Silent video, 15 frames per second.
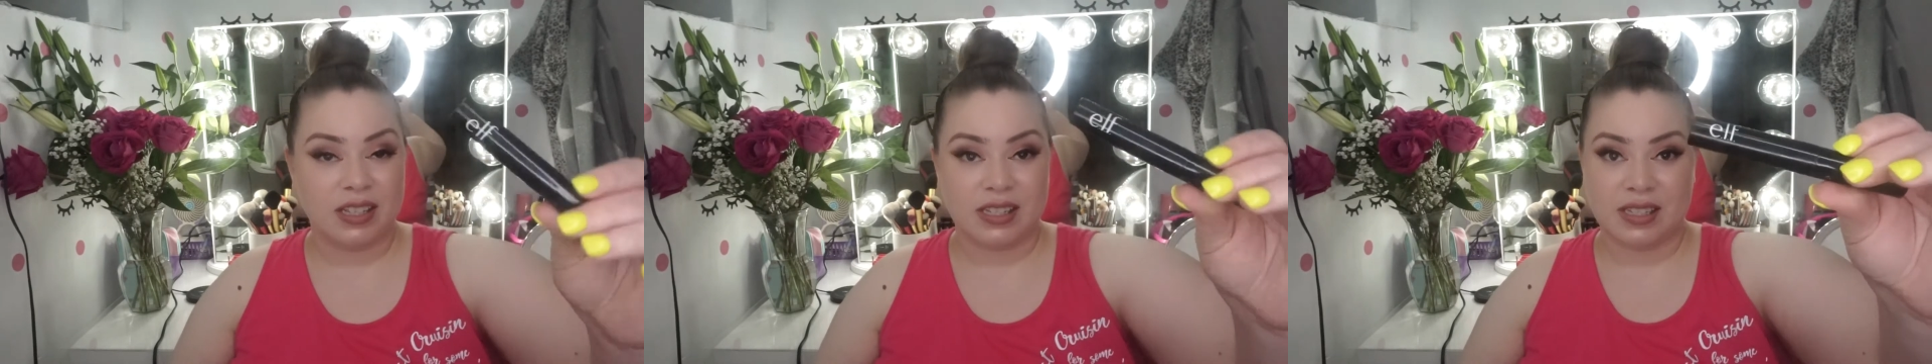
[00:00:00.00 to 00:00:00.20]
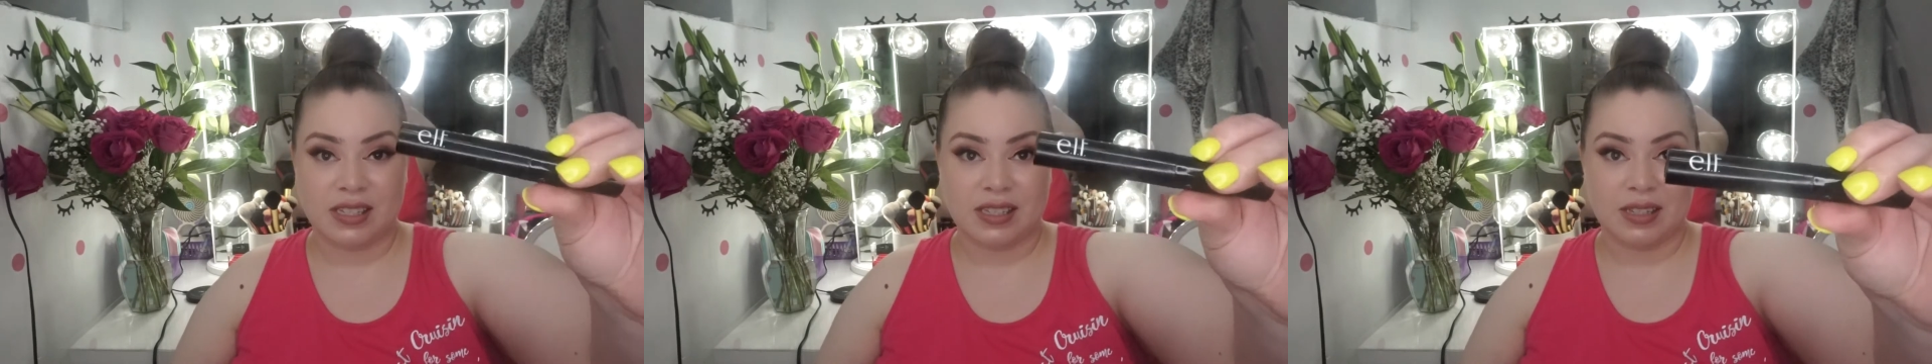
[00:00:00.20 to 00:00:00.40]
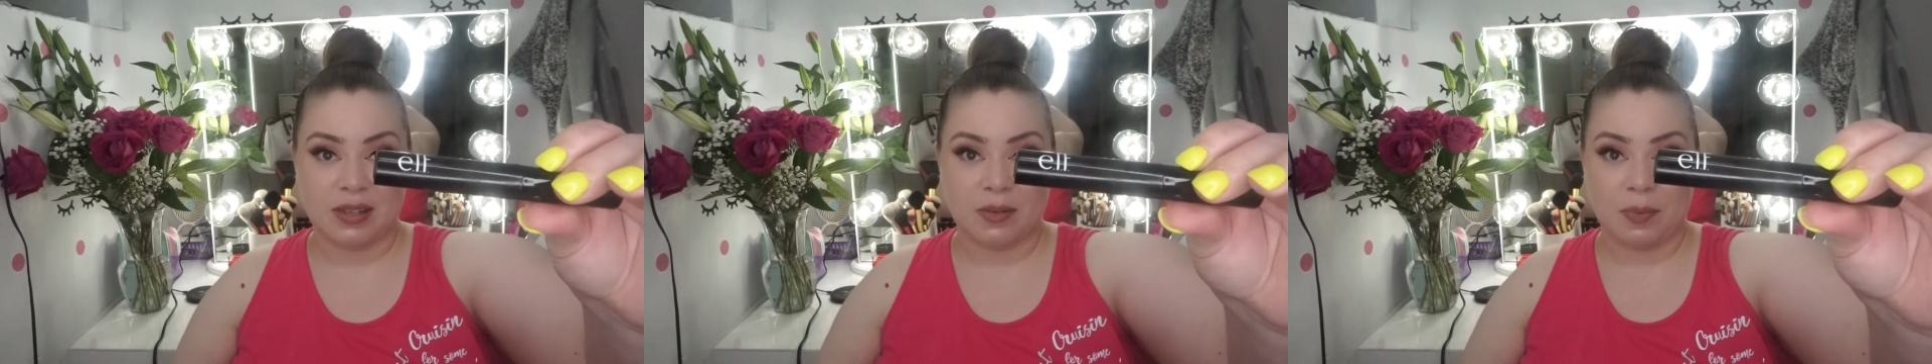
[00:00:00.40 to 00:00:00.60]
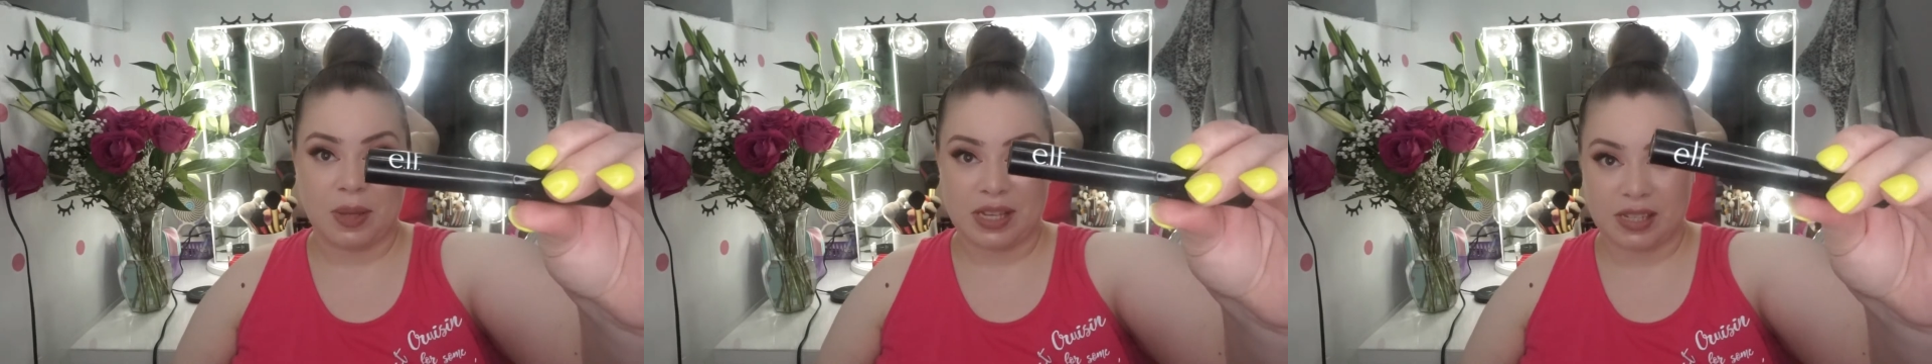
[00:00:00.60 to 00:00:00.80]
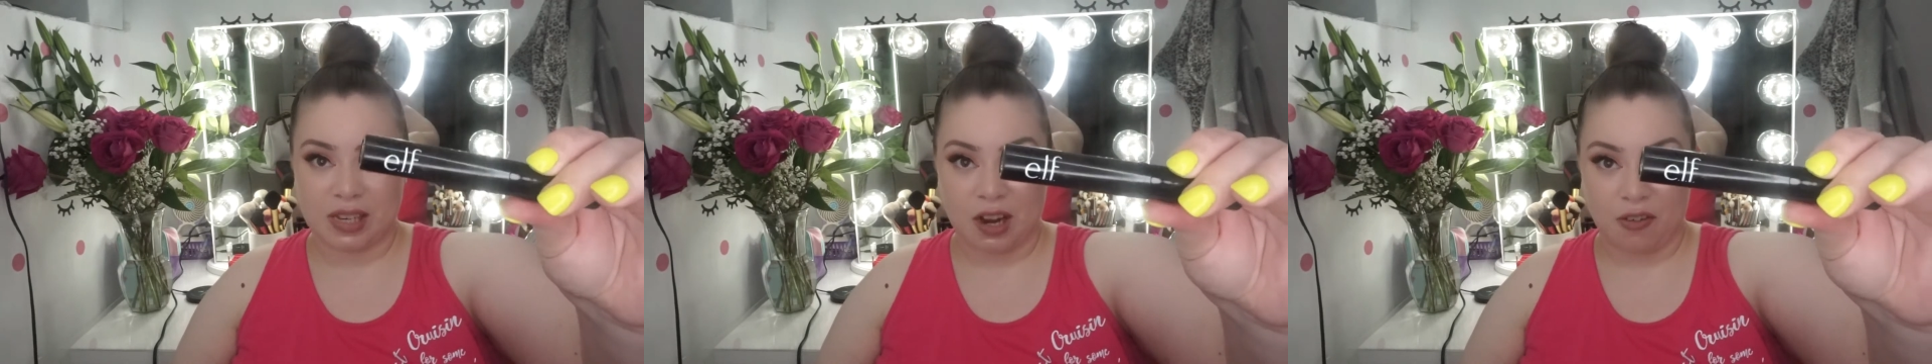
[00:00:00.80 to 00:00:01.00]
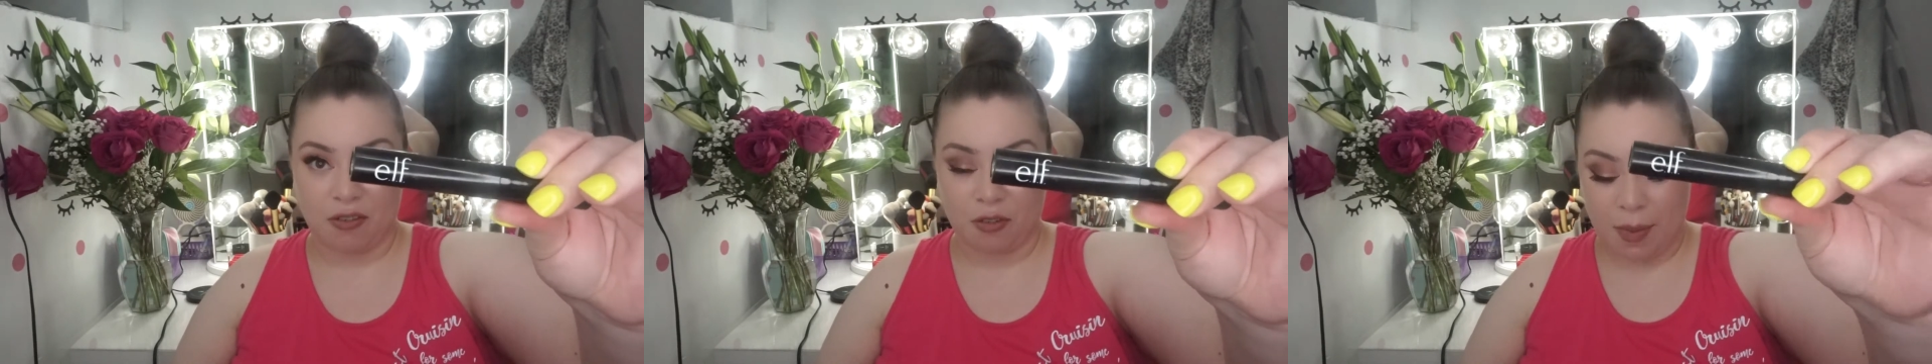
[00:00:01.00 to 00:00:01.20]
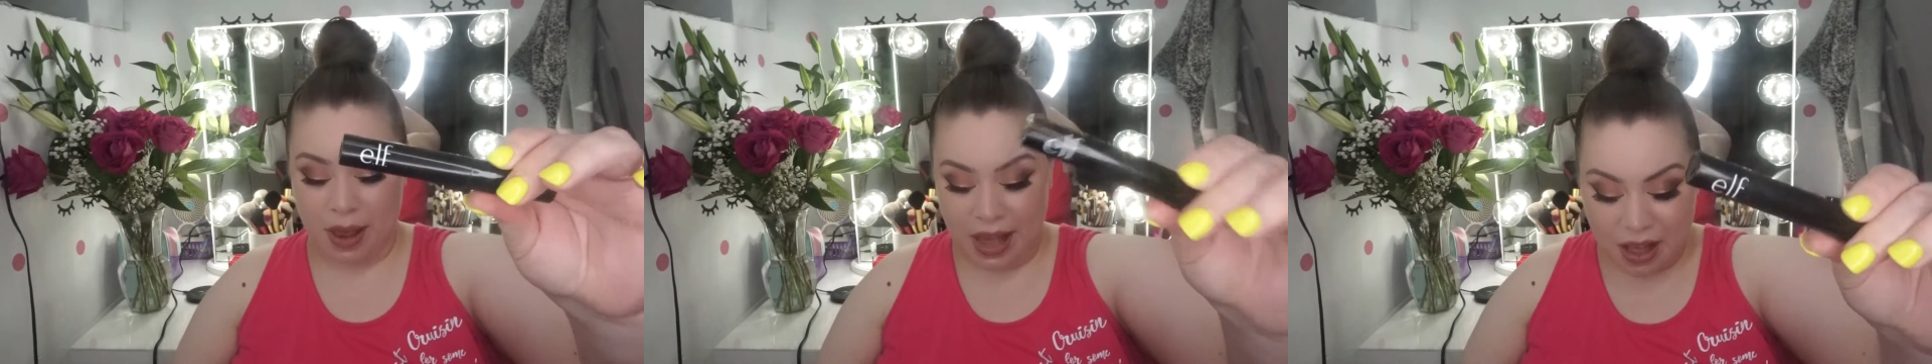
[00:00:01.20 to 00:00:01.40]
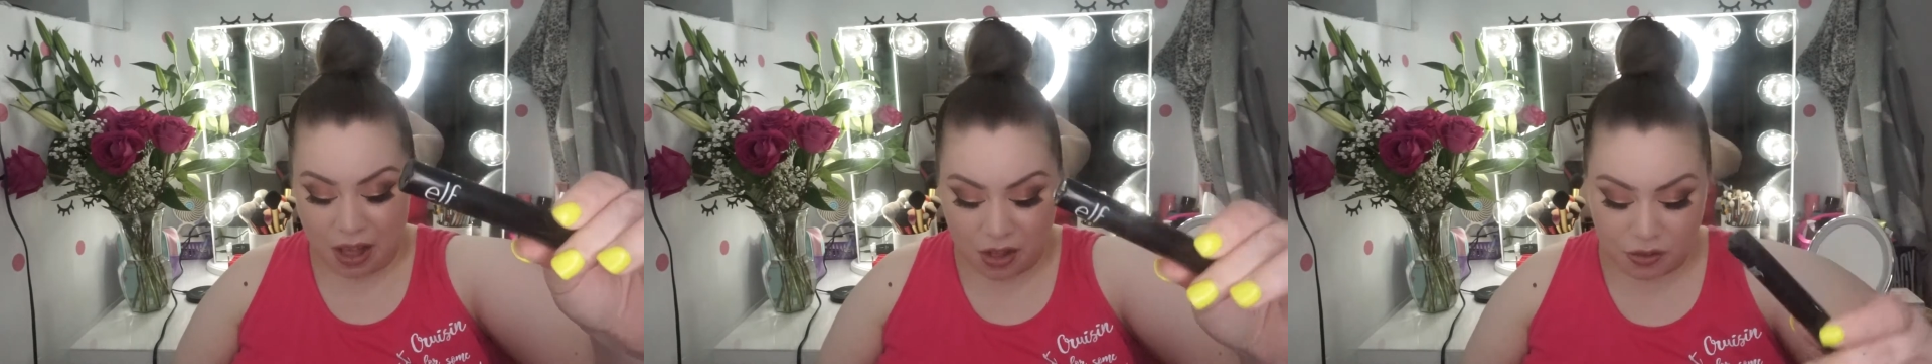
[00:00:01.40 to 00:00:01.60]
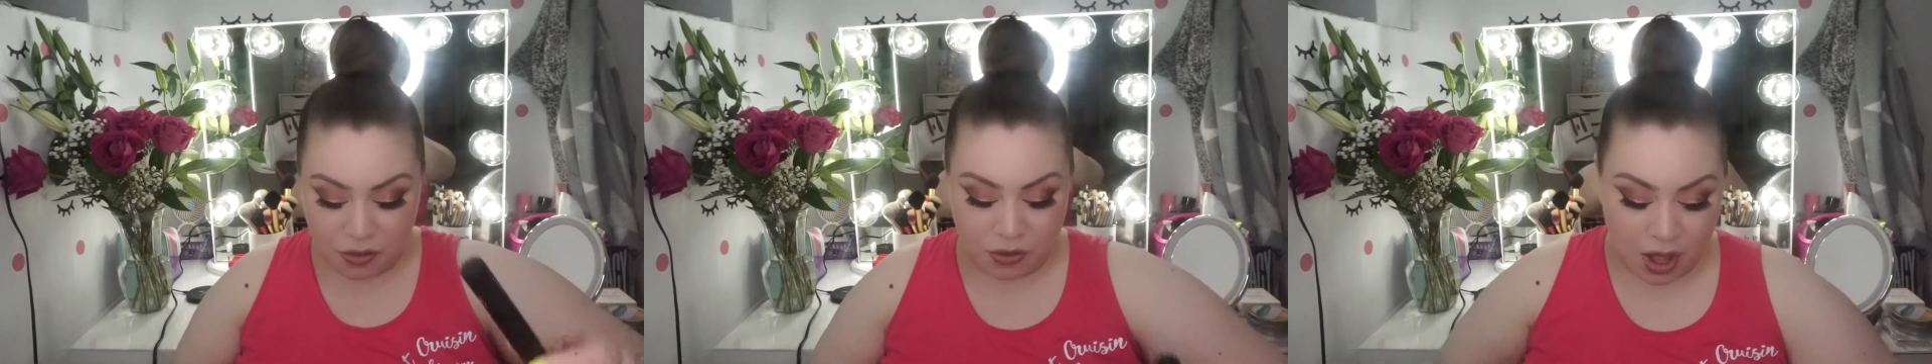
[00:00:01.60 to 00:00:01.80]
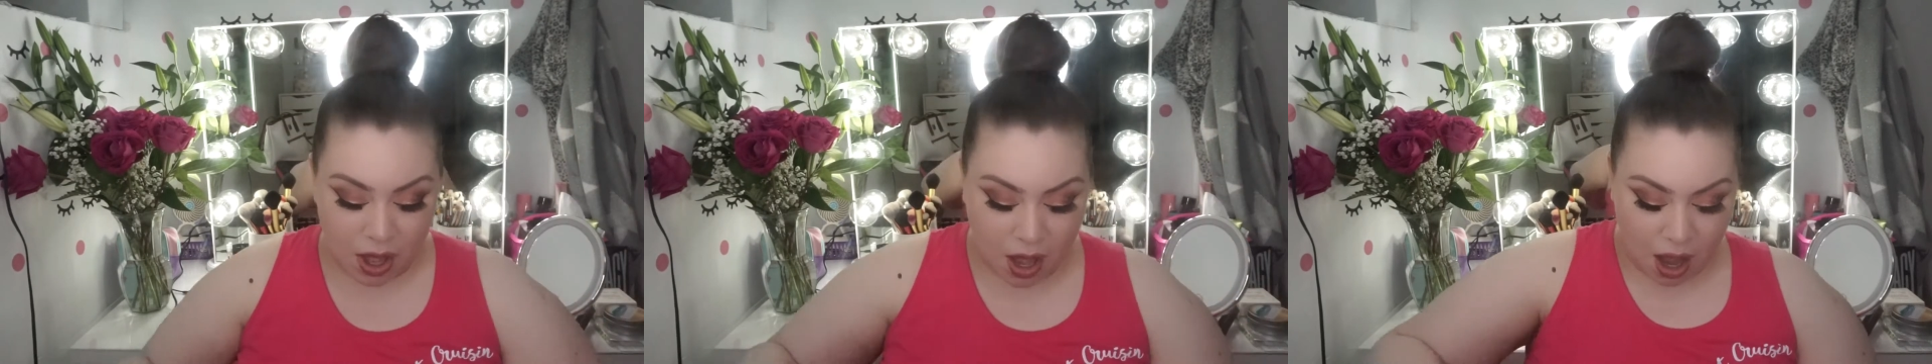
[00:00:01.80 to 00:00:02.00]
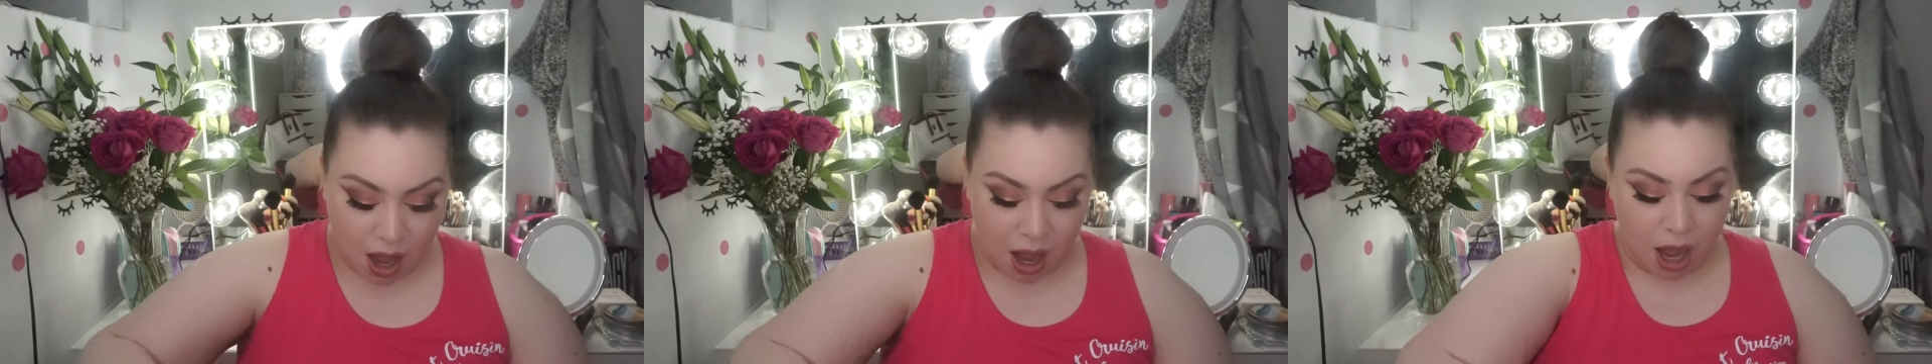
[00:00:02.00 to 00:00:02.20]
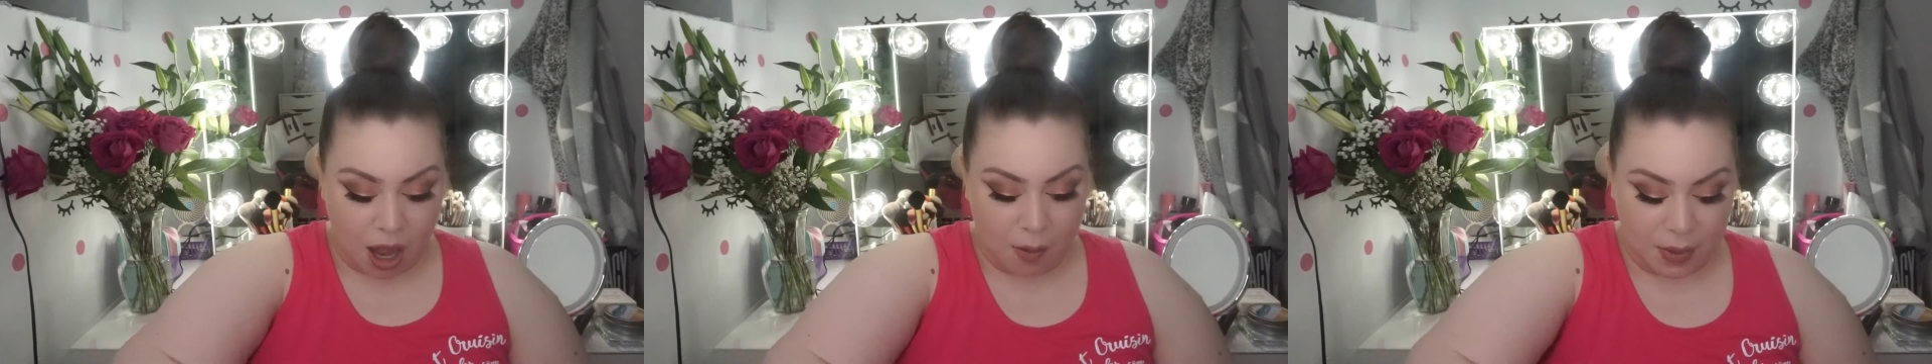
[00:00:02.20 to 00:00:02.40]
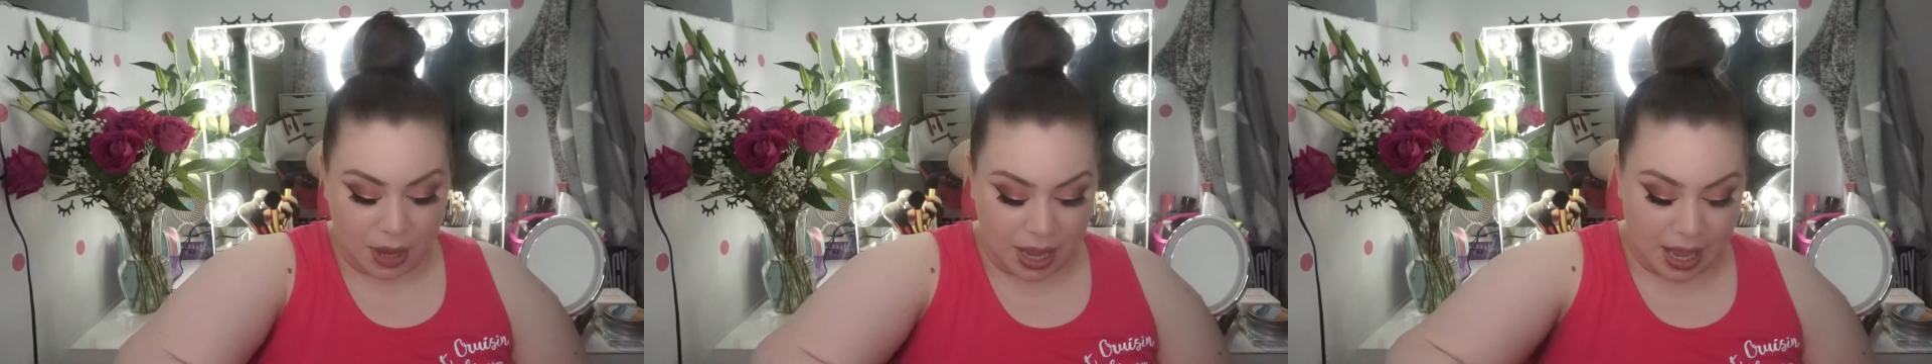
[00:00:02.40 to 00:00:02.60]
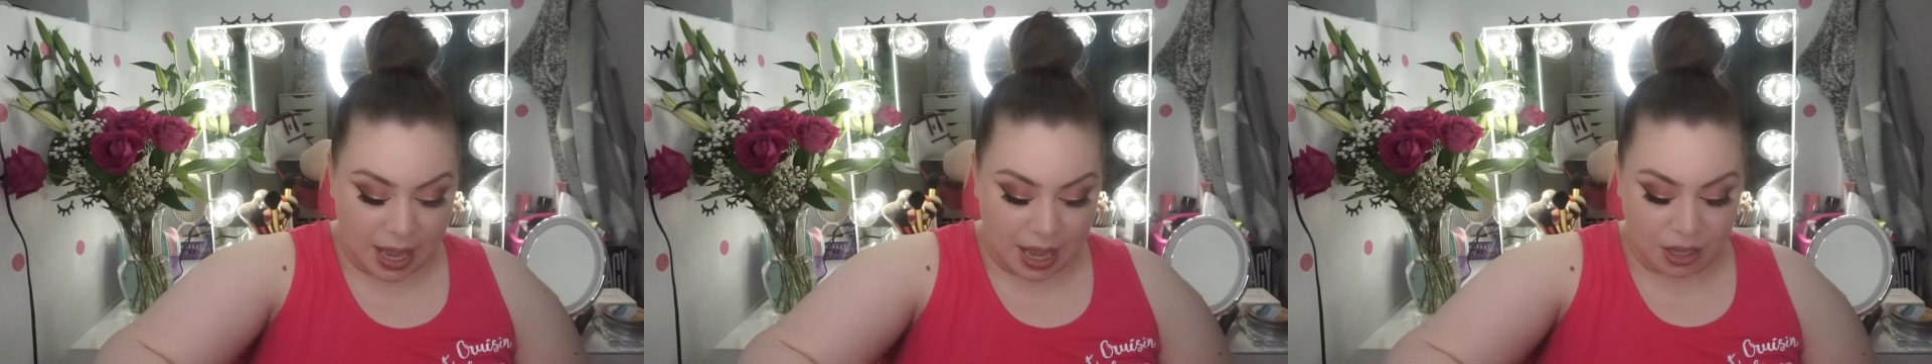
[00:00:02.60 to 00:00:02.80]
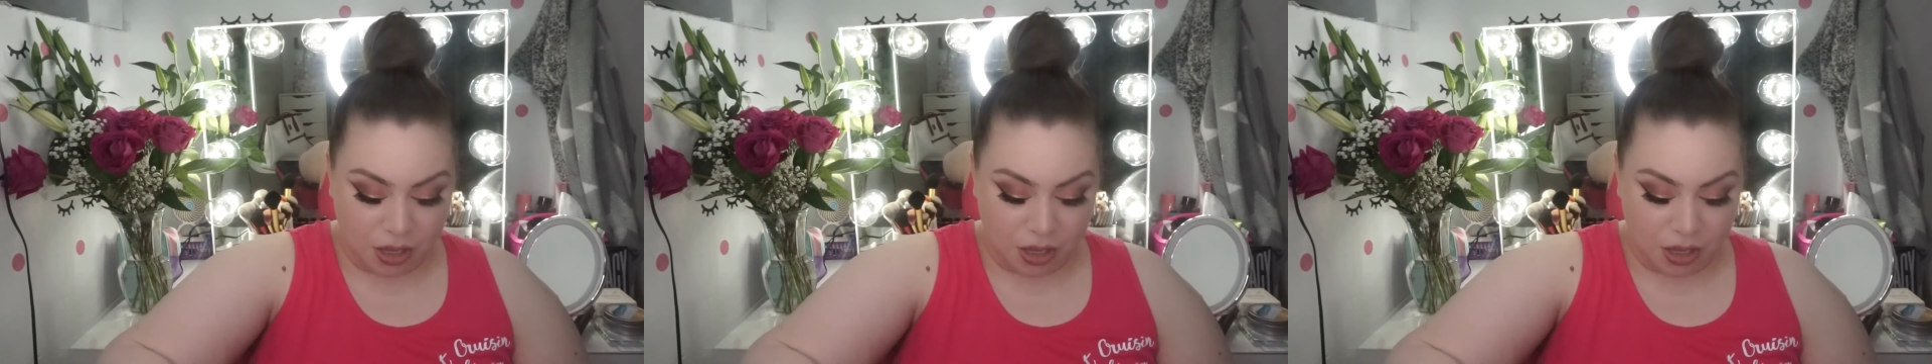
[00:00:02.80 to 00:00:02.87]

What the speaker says: This is mascara from e.l.f.